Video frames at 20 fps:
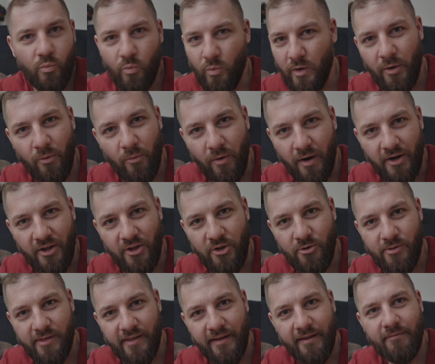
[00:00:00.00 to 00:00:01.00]
We don't wanna
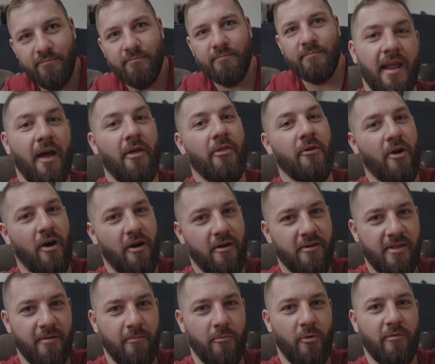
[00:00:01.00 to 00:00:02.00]
use it. Now, there are
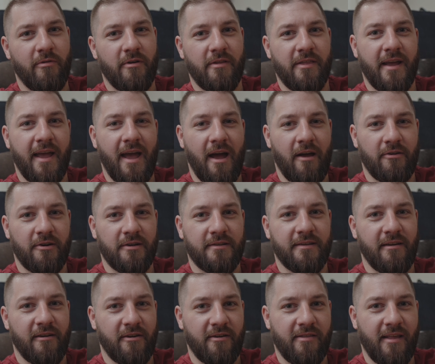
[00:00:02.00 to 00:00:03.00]
some over-the-counter
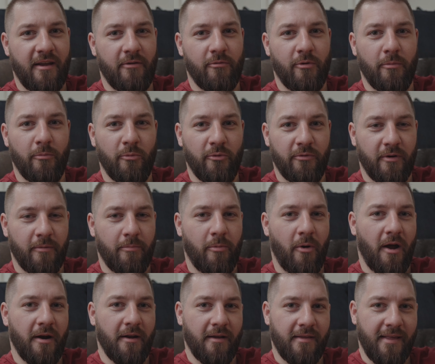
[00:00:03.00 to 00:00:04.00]
tear stain remover
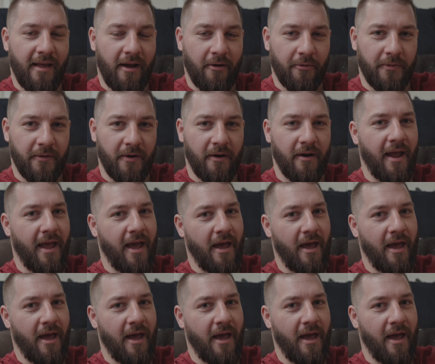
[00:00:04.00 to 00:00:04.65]
products out there